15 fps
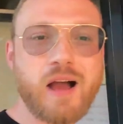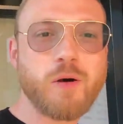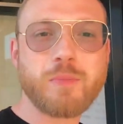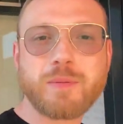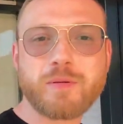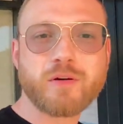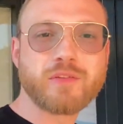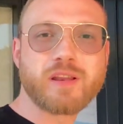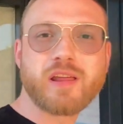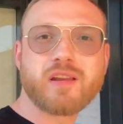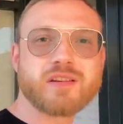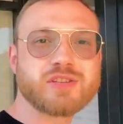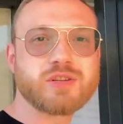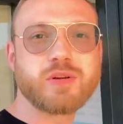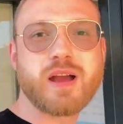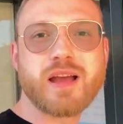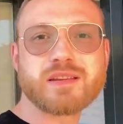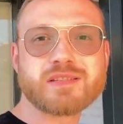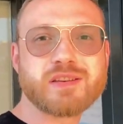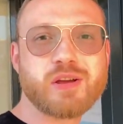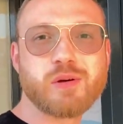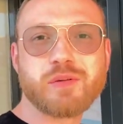be perfectly honest, you guys
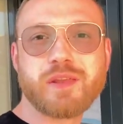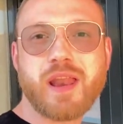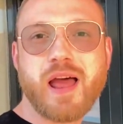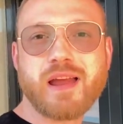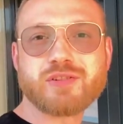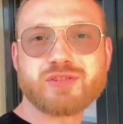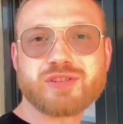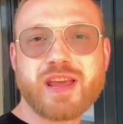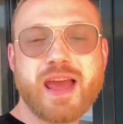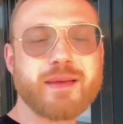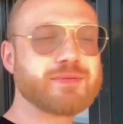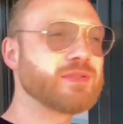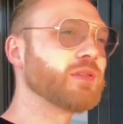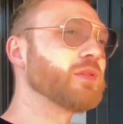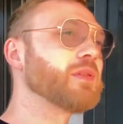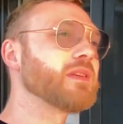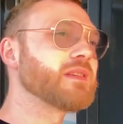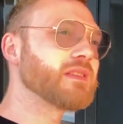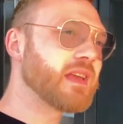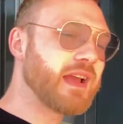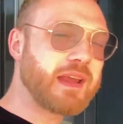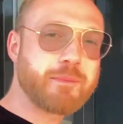know that I just absolutely
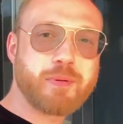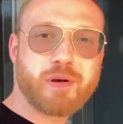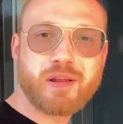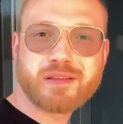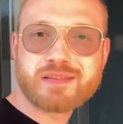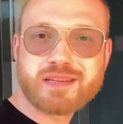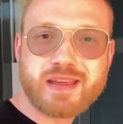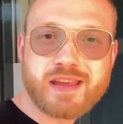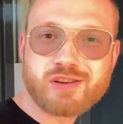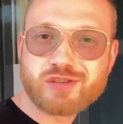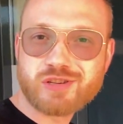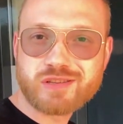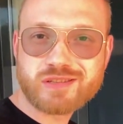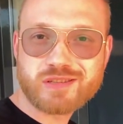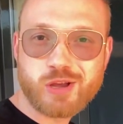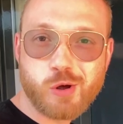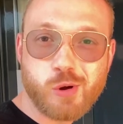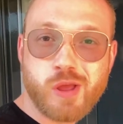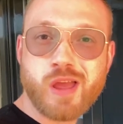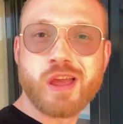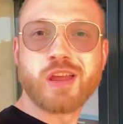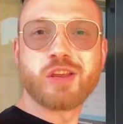suck at pronunciation, so
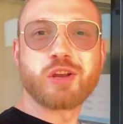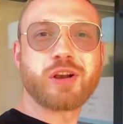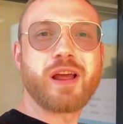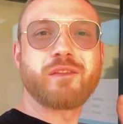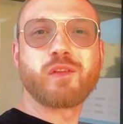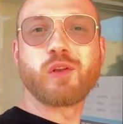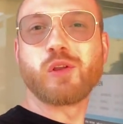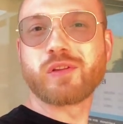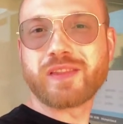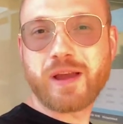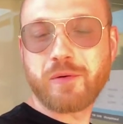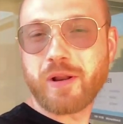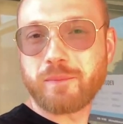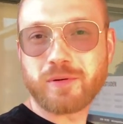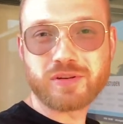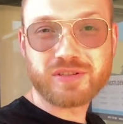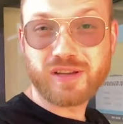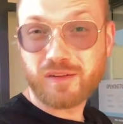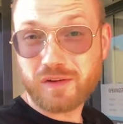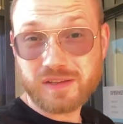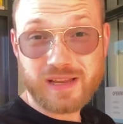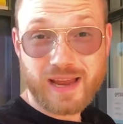you're gonna have to look that one up
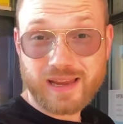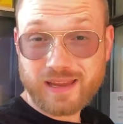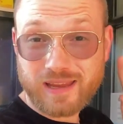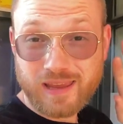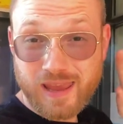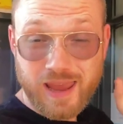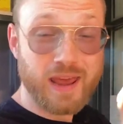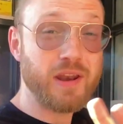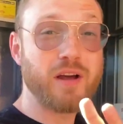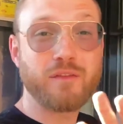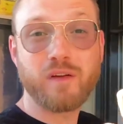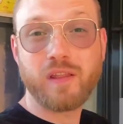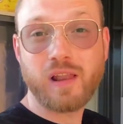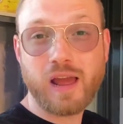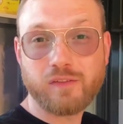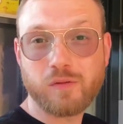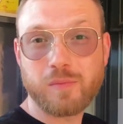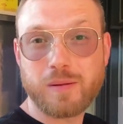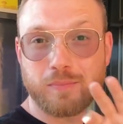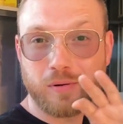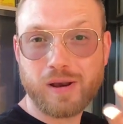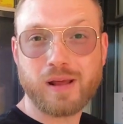yourself because I cannot for the life of
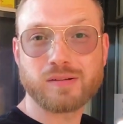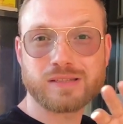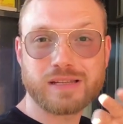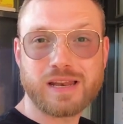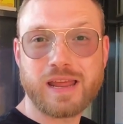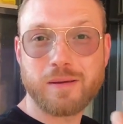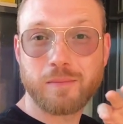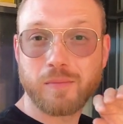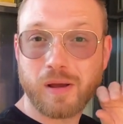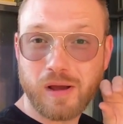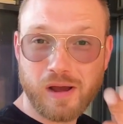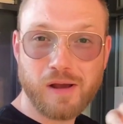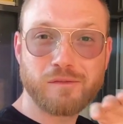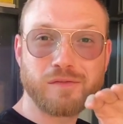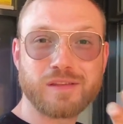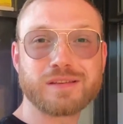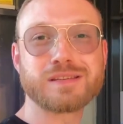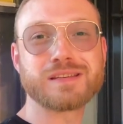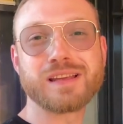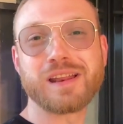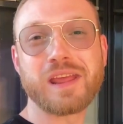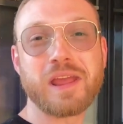me pronounce the name of this
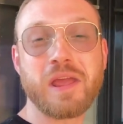city.